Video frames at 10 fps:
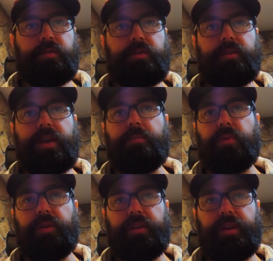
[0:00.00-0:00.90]

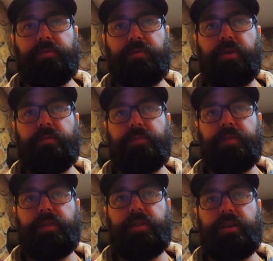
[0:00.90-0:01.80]
separately
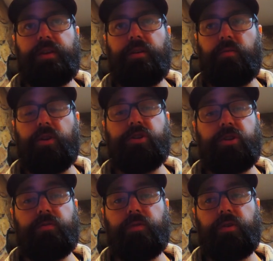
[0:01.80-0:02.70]
from the
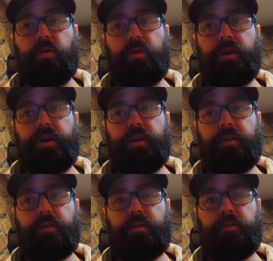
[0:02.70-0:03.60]
original recording
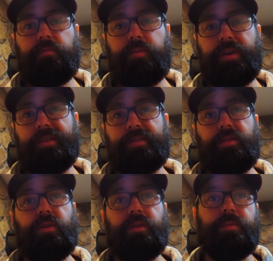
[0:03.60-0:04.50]
because I
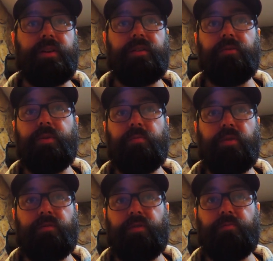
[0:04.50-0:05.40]
want to be a little bit
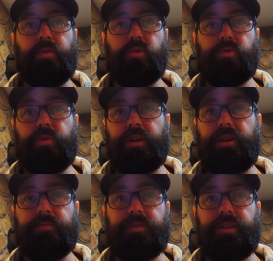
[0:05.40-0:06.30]
more verbose when it
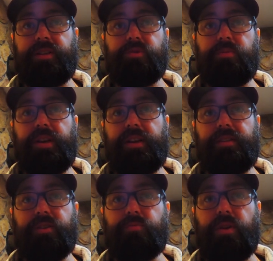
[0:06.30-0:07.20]
comes to
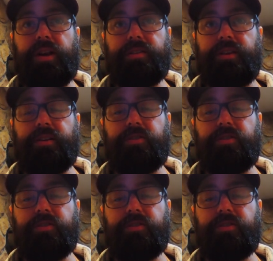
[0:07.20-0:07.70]
explaining this process.